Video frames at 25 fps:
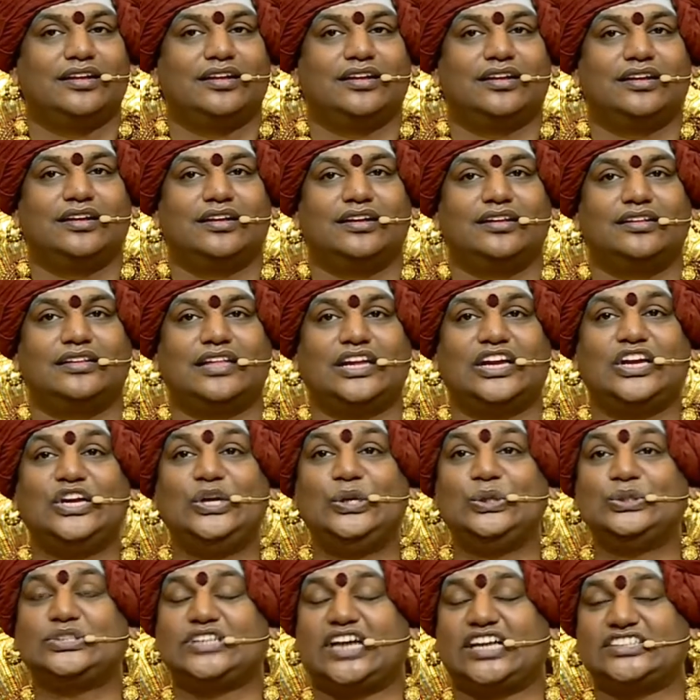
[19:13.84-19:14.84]
the Hindu
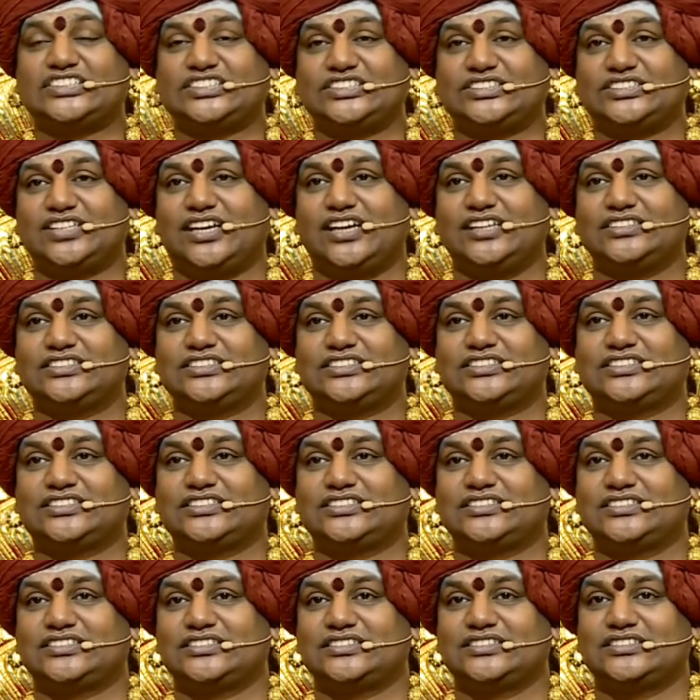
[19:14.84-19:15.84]

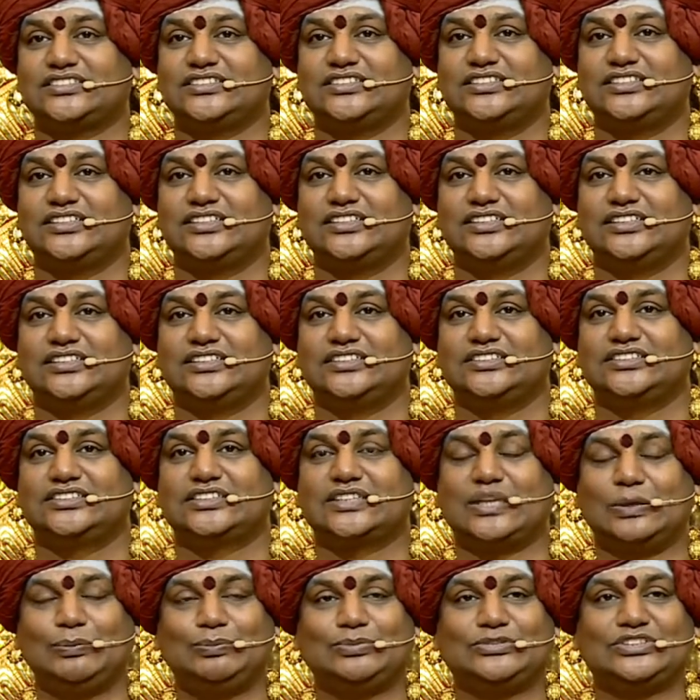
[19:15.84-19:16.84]
Shastras,
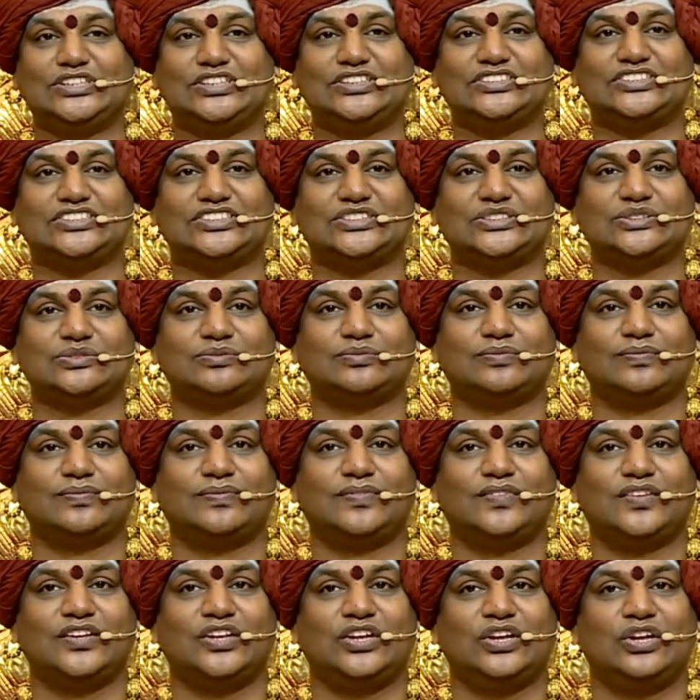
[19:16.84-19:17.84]
scriptures,
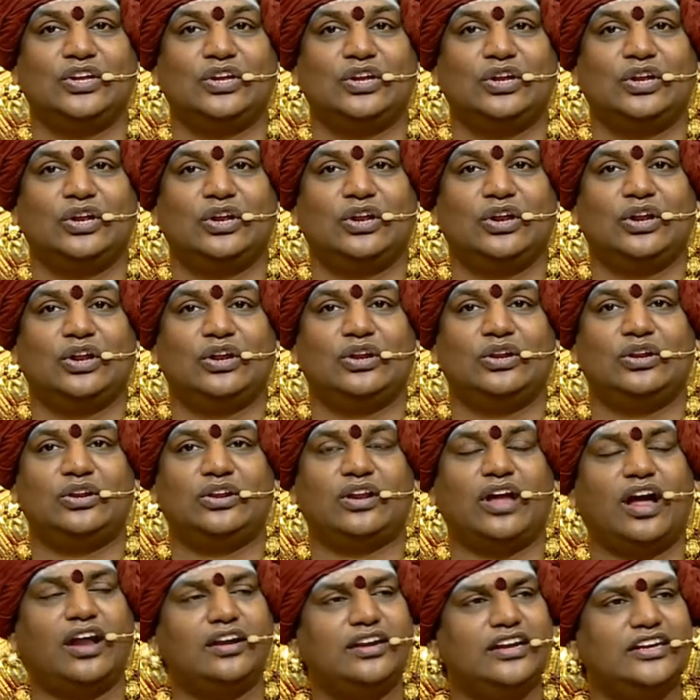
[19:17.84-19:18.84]

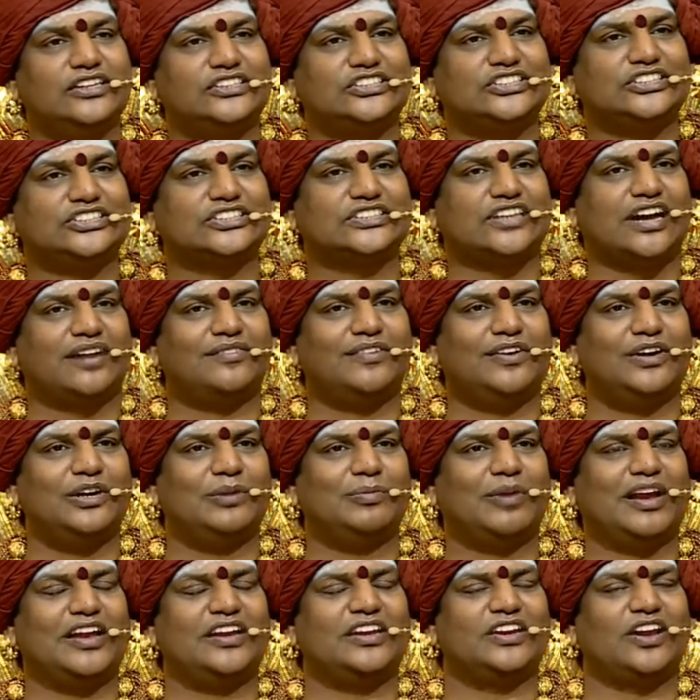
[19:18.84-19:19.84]
knowledge covered
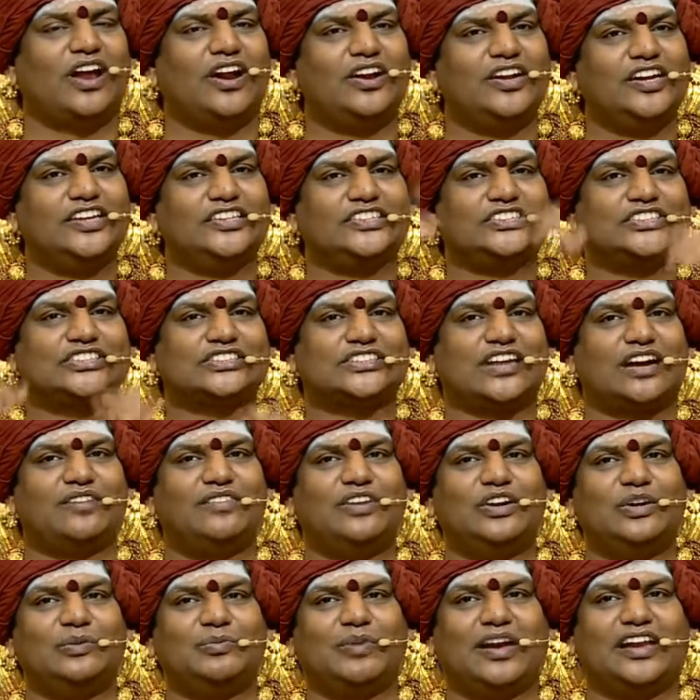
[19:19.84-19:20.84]
by knowledge,
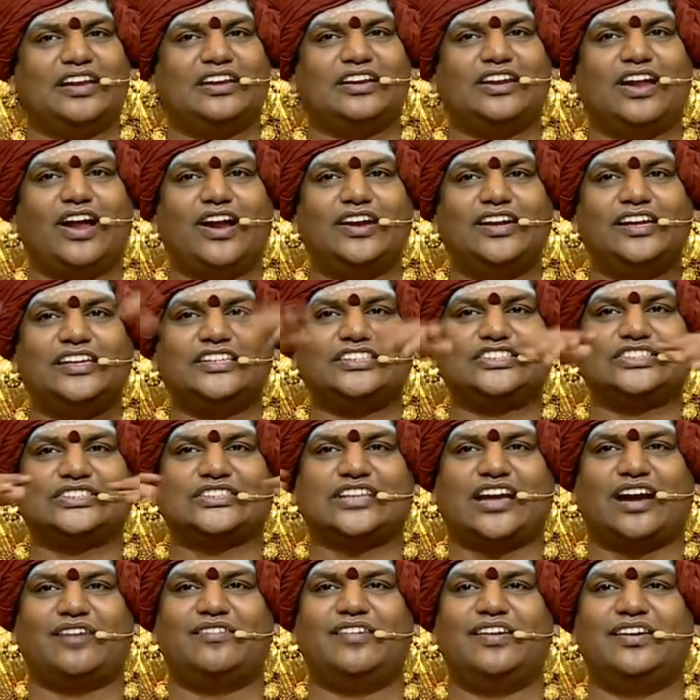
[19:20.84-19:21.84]
covered by knowledge,
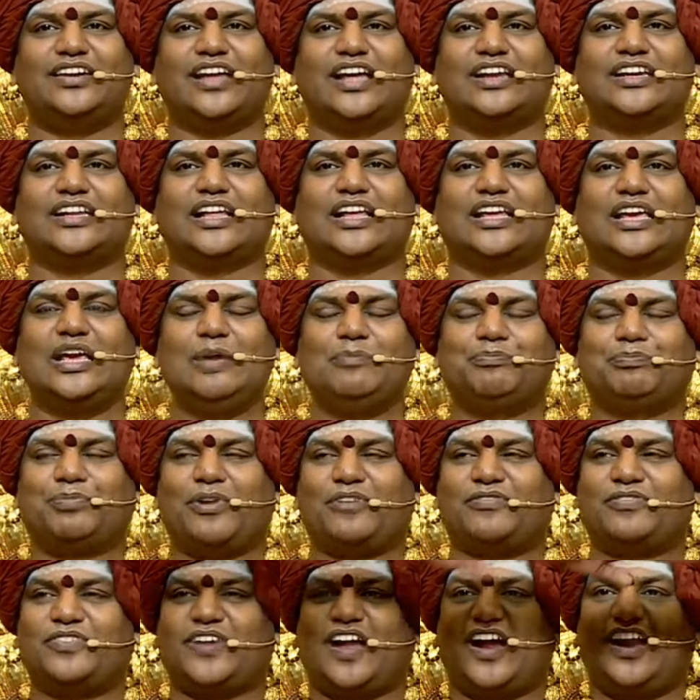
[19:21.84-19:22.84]
covered on the heap of
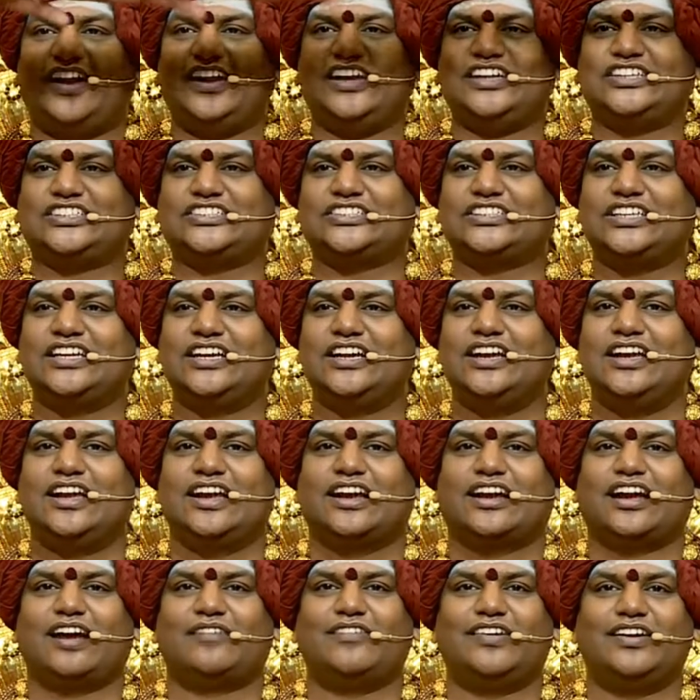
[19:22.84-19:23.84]
knowledge,
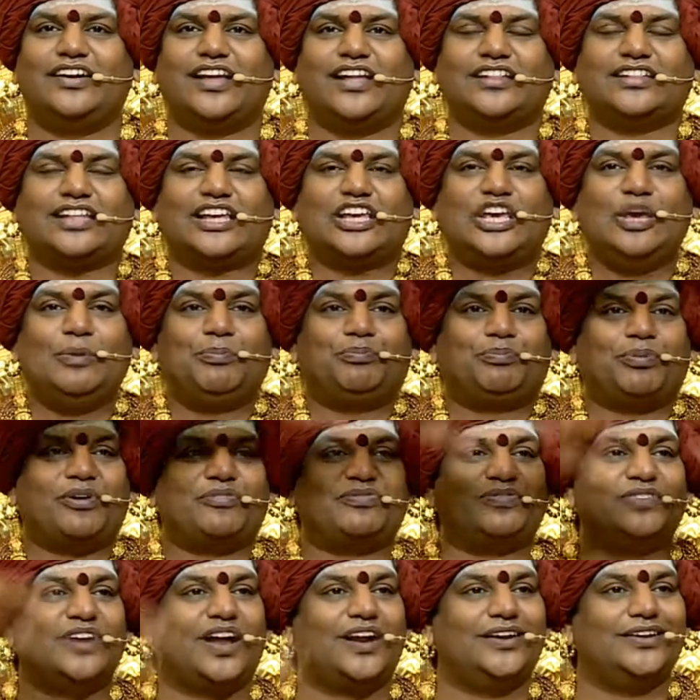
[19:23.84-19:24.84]
covered on the heap of
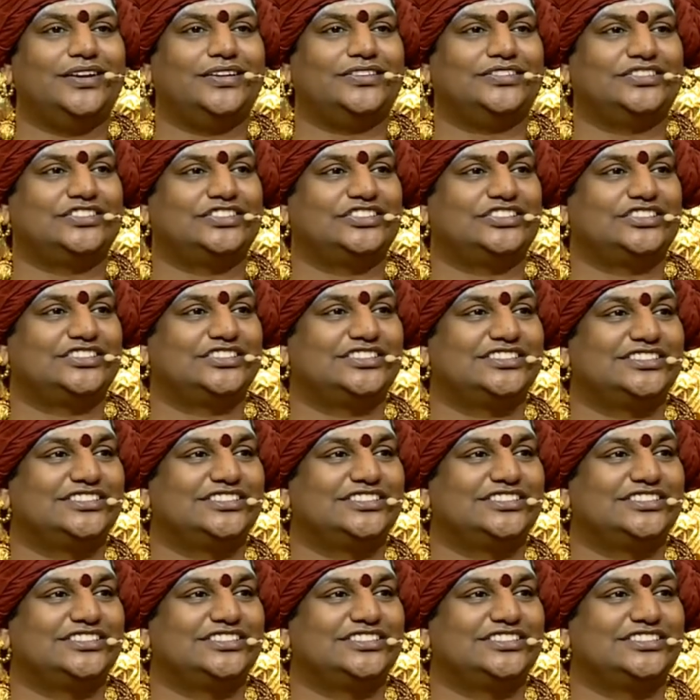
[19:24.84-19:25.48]
knowledge.